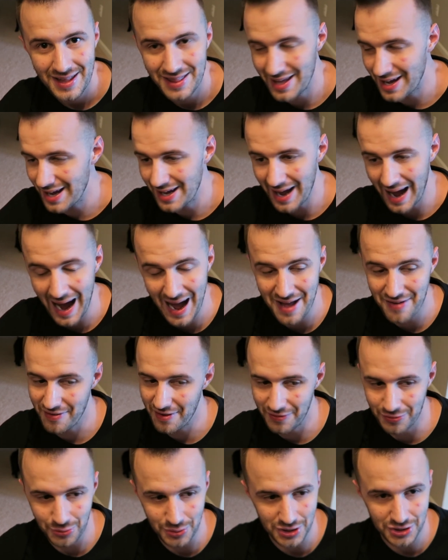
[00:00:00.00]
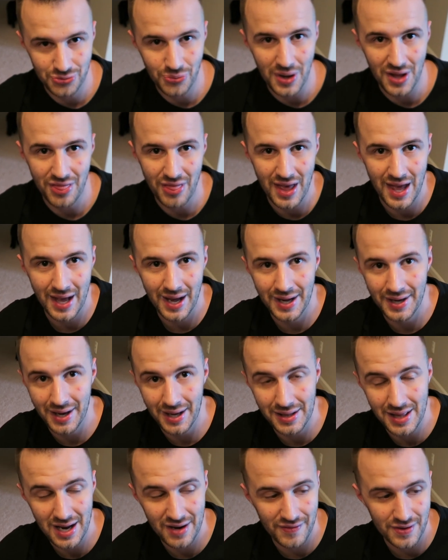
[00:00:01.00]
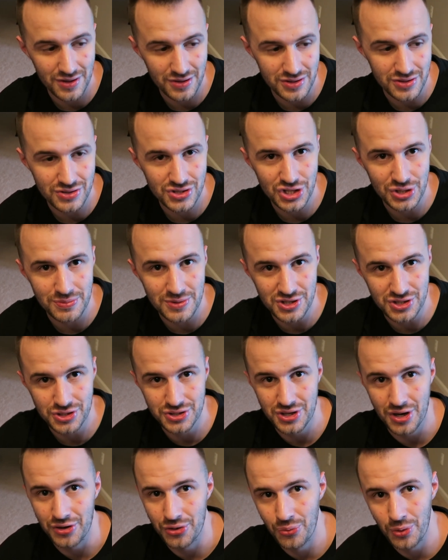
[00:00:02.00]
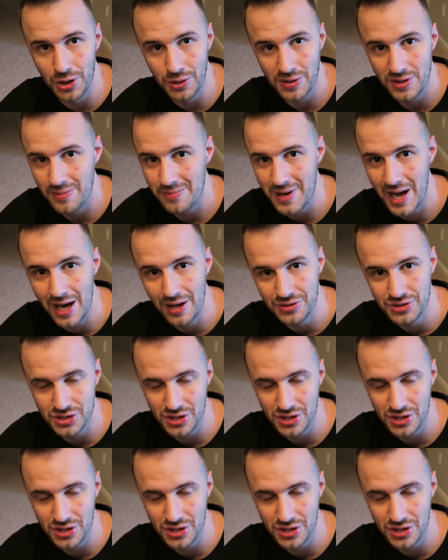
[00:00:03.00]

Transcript: that I have ever worked with, and a lot of other YouTubers are starting to work with them now.